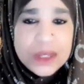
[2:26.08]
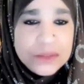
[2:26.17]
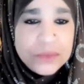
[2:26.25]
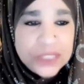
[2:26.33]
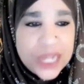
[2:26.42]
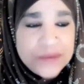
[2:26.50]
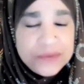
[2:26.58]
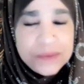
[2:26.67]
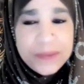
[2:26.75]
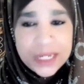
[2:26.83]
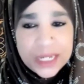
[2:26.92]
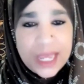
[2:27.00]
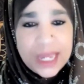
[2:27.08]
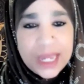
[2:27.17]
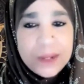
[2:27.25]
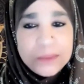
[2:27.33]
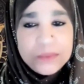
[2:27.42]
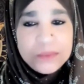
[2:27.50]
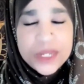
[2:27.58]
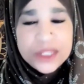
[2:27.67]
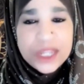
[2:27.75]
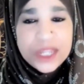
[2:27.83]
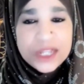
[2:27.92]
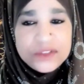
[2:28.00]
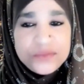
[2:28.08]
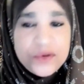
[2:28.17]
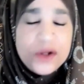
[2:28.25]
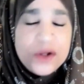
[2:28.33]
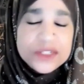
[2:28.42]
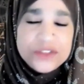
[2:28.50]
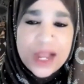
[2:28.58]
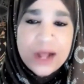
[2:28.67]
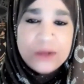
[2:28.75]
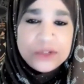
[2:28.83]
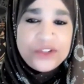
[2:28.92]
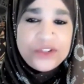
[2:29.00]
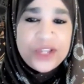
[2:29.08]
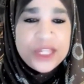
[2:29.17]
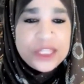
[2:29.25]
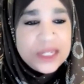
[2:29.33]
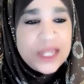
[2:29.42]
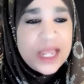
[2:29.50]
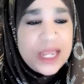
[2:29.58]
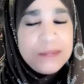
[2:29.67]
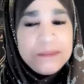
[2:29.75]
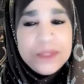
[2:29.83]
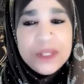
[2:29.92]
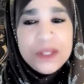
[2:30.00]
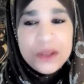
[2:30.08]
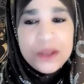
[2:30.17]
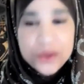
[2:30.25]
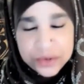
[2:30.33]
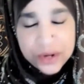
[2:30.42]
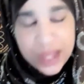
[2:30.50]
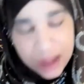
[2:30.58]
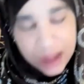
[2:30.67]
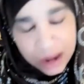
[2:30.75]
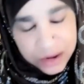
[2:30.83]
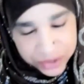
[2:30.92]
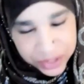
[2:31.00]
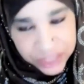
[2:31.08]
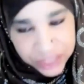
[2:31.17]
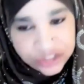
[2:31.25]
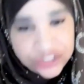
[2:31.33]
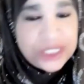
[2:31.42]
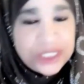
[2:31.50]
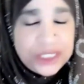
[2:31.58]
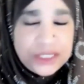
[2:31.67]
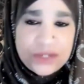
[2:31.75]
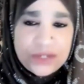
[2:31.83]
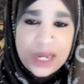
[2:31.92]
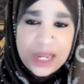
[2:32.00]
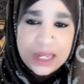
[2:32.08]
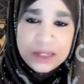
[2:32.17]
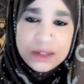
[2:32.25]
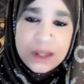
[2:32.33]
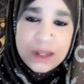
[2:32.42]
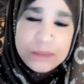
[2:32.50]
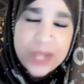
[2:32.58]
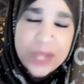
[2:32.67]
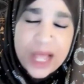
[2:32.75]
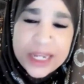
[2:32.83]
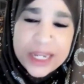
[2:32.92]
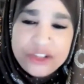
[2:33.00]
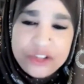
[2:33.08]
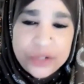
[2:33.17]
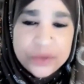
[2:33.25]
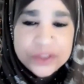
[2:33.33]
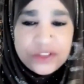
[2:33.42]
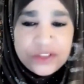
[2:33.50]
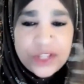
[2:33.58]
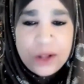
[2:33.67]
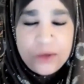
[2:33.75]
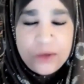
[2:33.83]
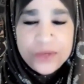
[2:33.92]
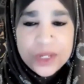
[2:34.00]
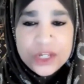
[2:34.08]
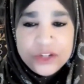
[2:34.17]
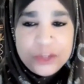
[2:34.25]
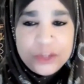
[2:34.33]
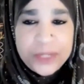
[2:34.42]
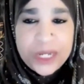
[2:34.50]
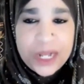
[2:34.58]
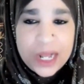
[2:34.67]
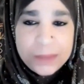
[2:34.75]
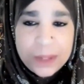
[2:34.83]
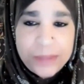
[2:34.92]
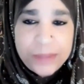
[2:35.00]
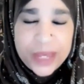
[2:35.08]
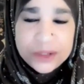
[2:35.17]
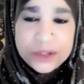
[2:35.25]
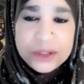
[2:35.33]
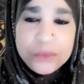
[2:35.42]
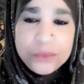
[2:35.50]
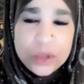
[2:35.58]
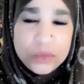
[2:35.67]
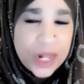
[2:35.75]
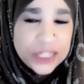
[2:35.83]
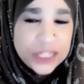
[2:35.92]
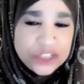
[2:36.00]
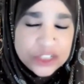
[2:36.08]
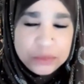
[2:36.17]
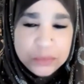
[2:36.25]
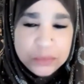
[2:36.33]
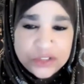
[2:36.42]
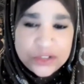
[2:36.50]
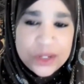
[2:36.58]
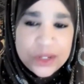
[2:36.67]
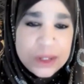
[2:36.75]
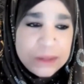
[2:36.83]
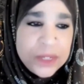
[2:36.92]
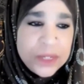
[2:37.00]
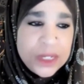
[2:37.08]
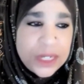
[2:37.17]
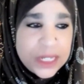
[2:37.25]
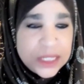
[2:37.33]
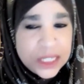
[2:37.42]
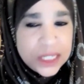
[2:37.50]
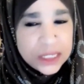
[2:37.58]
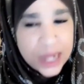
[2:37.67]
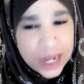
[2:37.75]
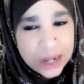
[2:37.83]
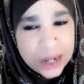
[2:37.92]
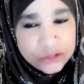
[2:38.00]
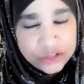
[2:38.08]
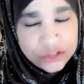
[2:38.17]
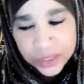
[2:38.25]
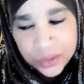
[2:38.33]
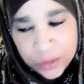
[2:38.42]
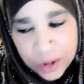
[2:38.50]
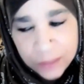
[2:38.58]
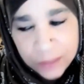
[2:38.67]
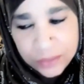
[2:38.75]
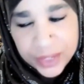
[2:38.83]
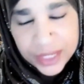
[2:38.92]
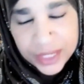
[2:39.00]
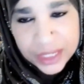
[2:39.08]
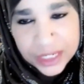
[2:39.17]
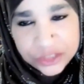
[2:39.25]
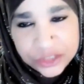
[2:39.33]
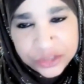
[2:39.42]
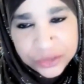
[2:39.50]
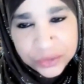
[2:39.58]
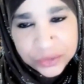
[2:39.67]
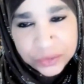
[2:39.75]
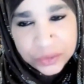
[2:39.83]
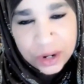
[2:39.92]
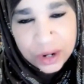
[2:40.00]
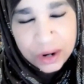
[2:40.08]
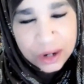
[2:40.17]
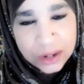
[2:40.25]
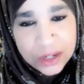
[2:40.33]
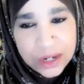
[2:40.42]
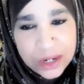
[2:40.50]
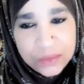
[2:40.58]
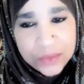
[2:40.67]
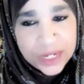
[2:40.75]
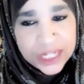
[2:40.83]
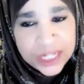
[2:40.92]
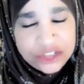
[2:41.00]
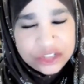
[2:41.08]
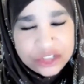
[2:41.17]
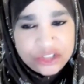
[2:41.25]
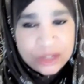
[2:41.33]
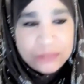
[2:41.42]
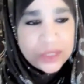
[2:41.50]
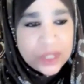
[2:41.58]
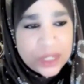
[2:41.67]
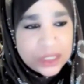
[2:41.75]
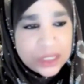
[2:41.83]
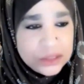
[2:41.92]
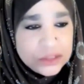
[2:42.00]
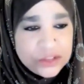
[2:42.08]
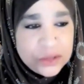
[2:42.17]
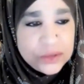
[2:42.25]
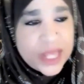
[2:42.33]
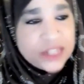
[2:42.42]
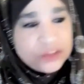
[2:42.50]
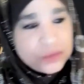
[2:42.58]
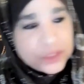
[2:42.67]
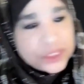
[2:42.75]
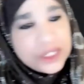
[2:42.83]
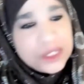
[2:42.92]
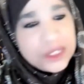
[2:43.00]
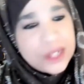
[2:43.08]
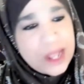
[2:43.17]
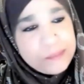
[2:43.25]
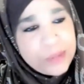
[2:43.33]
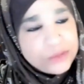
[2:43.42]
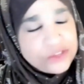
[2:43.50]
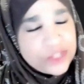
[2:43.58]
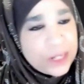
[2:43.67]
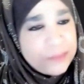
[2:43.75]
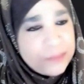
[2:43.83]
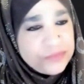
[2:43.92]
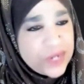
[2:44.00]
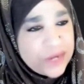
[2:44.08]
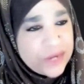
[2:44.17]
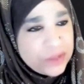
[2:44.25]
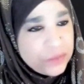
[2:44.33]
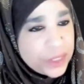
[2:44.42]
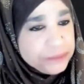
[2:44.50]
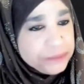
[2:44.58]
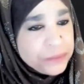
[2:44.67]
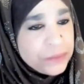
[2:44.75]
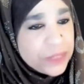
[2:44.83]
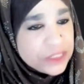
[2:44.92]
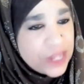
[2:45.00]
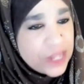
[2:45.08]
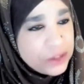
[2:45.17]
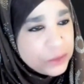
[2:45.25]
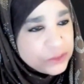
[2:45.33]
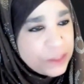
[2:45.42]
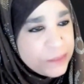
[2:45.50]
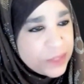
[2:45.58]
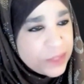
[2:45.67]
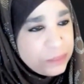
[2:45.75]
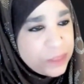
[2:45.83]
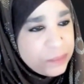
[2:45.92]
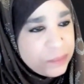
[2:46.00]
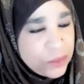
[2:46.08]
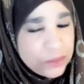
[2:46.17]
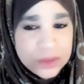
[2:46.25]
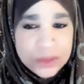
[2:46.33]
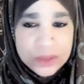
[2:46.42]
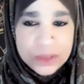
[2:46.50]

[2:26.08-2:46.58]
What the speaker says: what everybody came up with as far as how to take the name Ar-Rashid and apply it to yourself to become a better, more righteous Muslim, and then how to incorporate it into our relationship with others. So that's on, I post that up for everyone, because I know some of the people